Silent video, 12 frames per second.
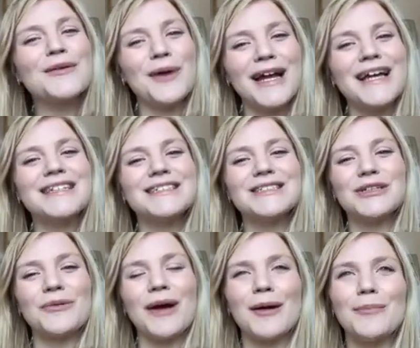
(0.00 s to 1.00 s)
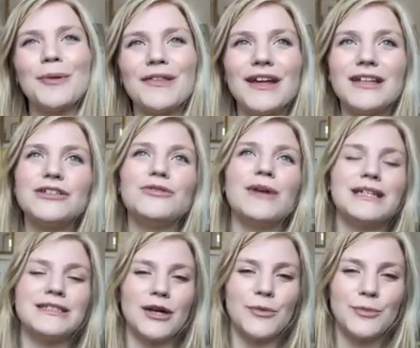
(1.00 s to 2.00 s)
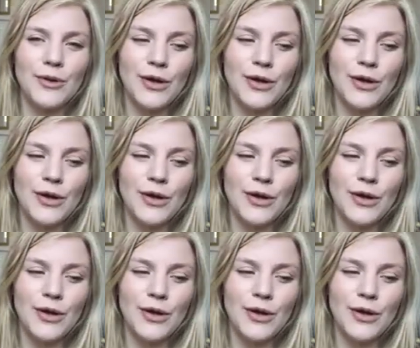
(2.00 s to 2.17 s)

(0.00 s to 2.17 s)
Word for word: way into it but then you end up